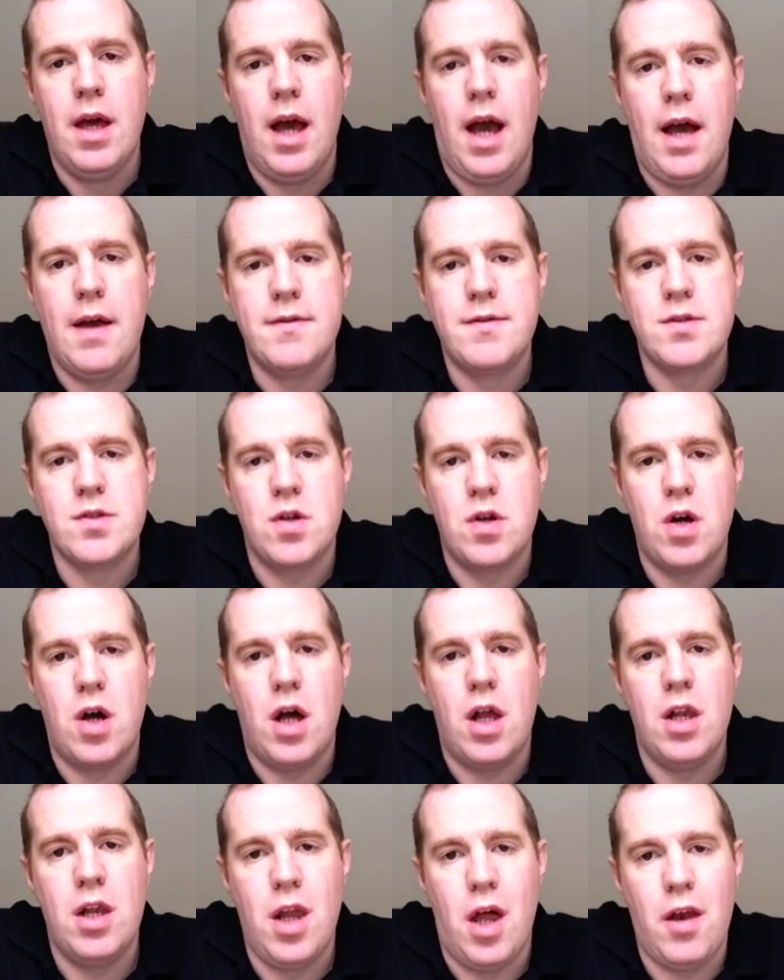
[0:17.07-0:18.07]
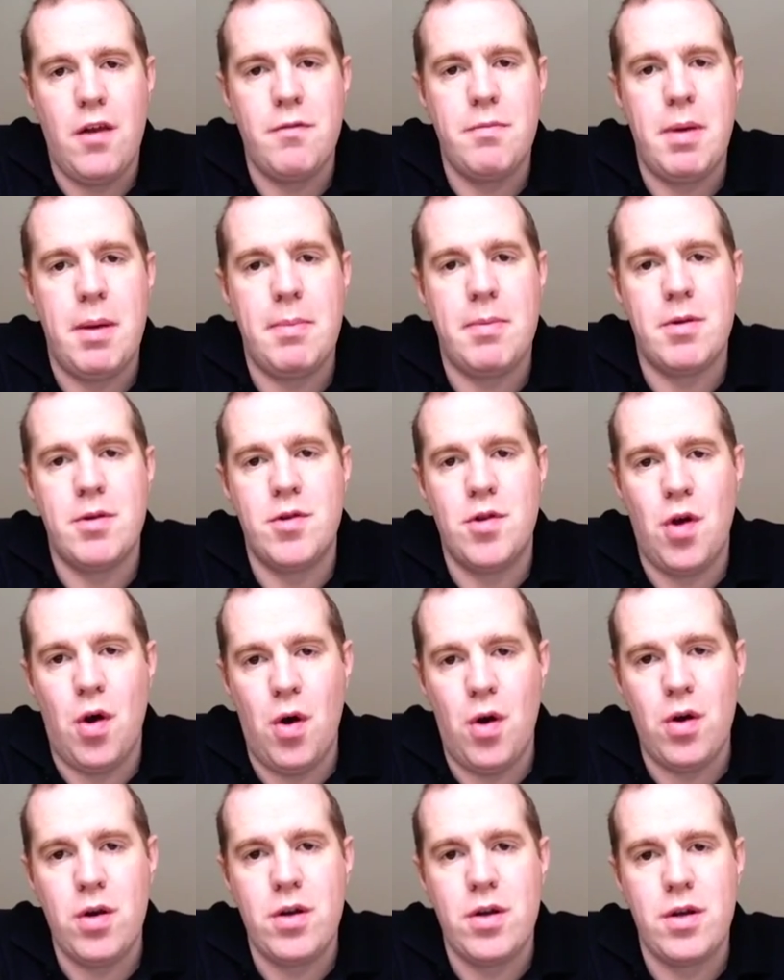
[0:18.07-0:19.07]
I've saw a lot of people
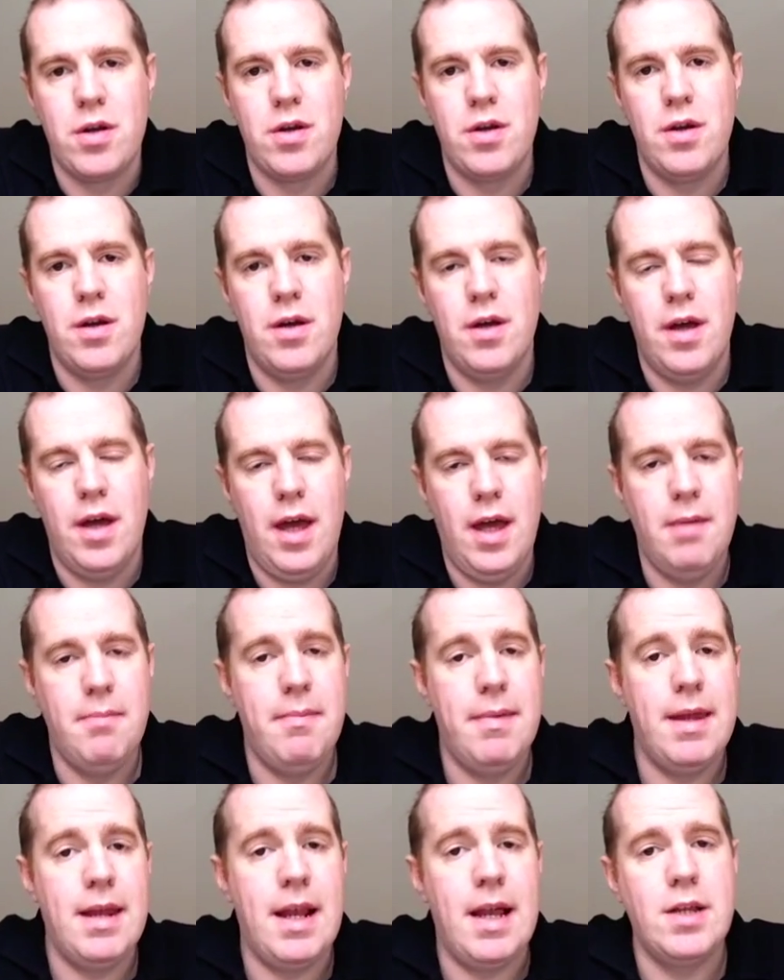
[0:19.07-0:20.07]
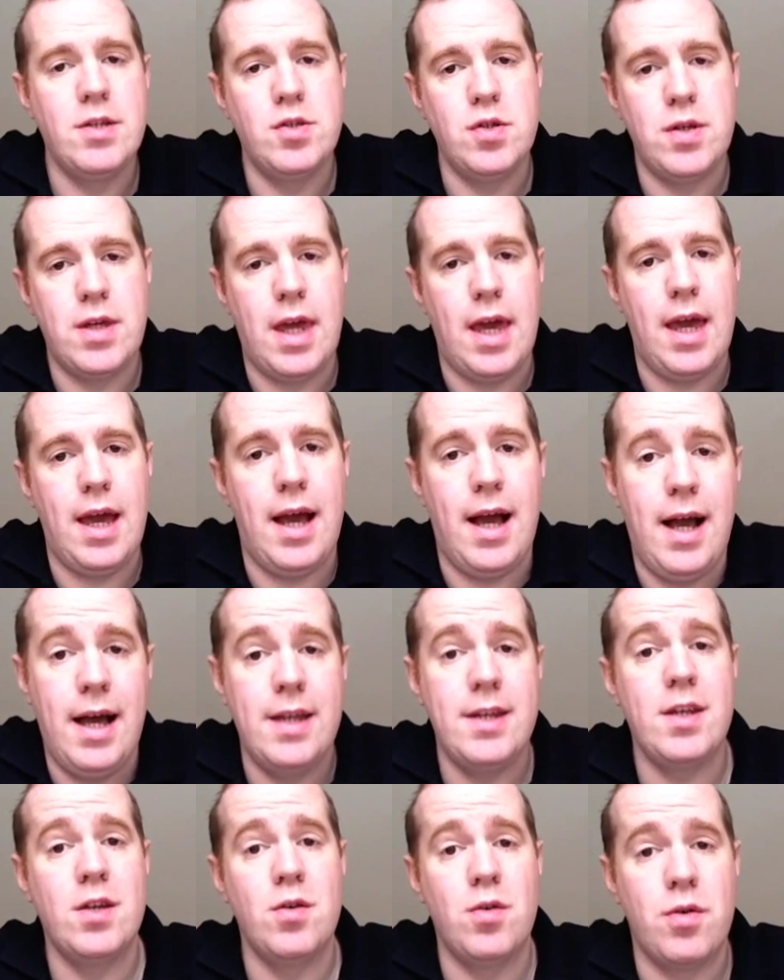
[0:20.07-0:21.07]
talk in mainland UK
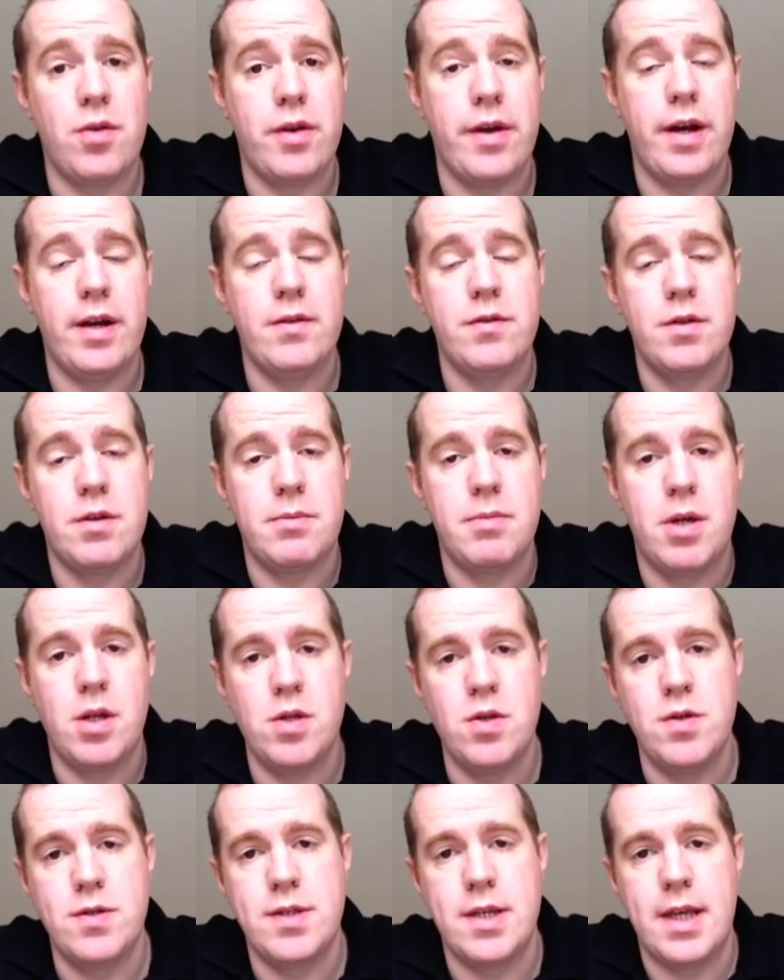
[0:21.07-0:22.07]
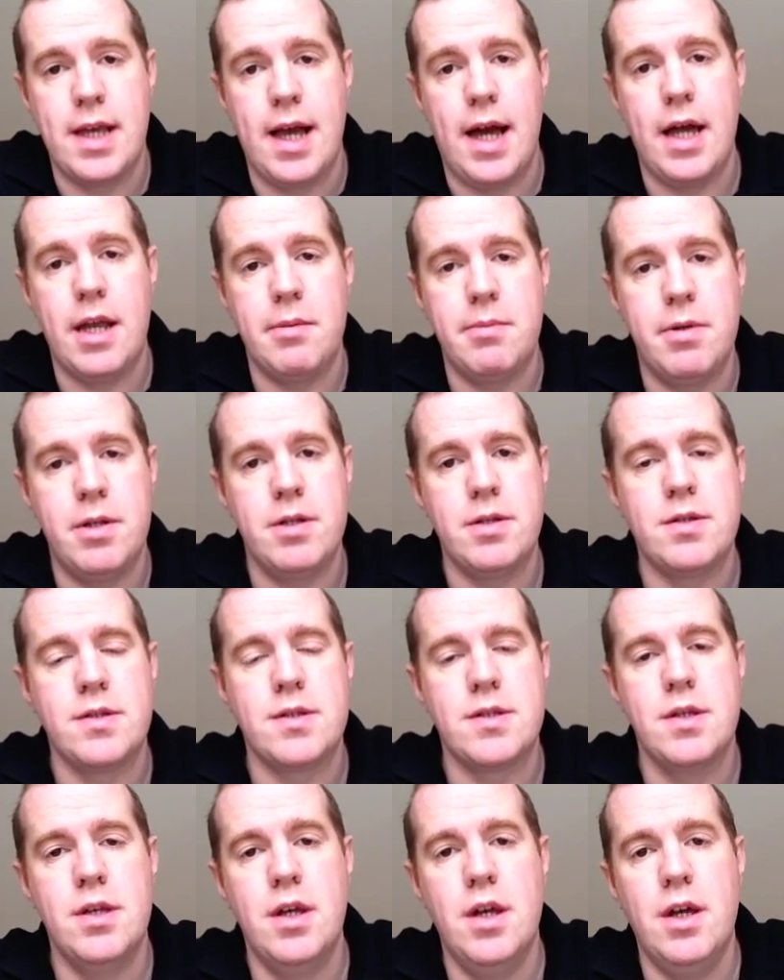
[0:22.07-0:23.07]
and in Northern Ireland about using
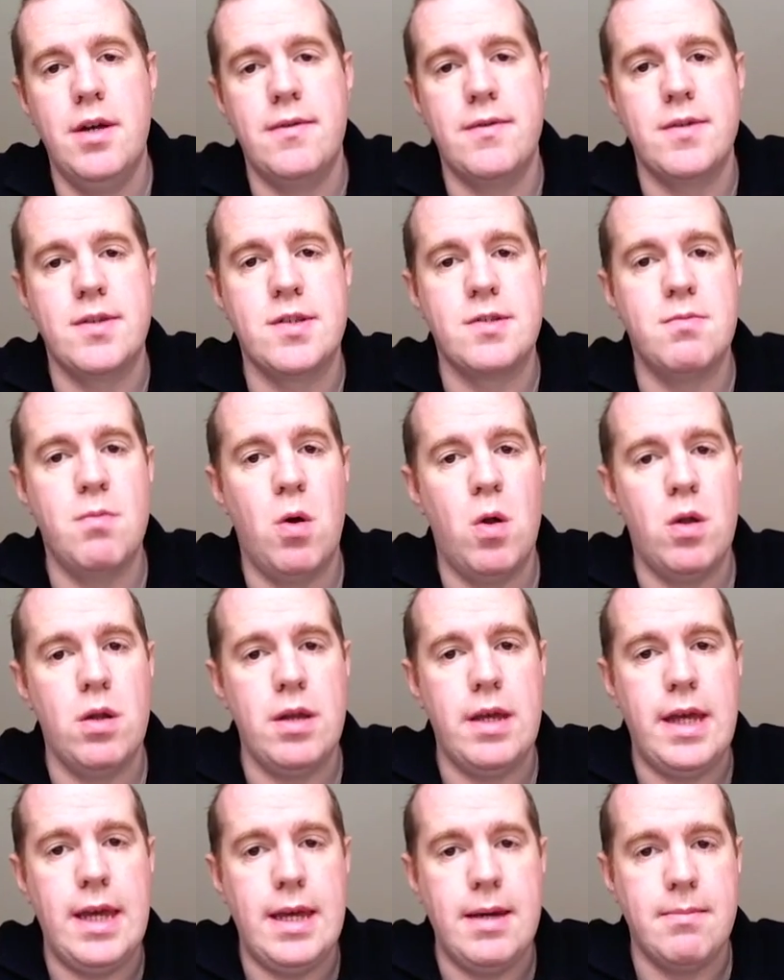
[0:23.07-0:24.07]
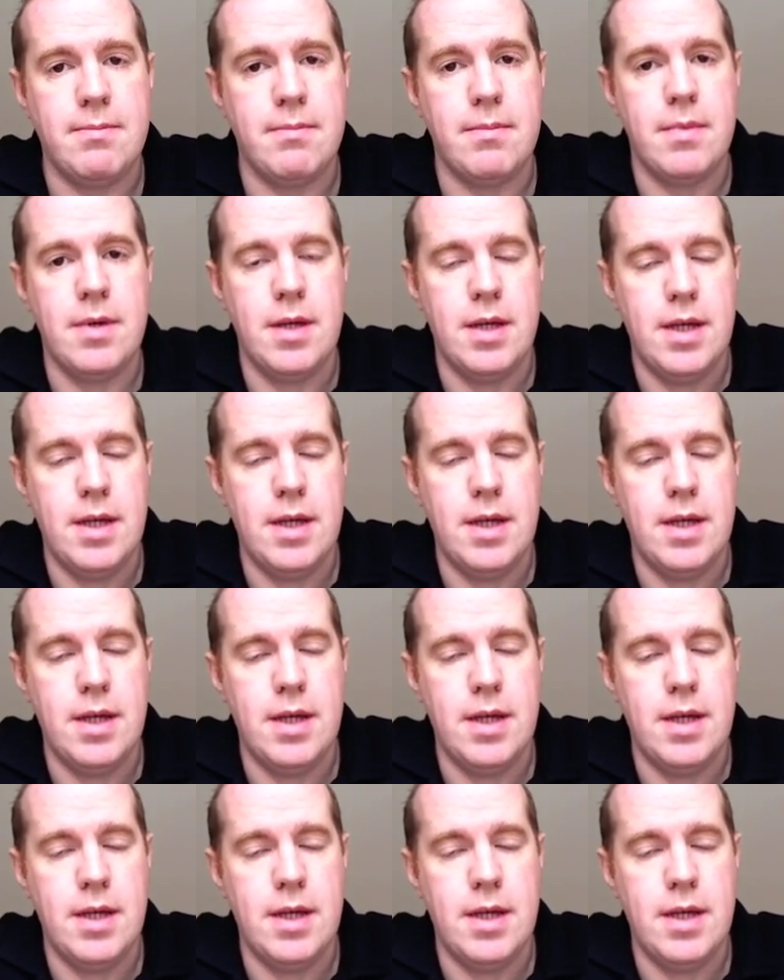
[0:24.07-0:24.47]
catapults for small game,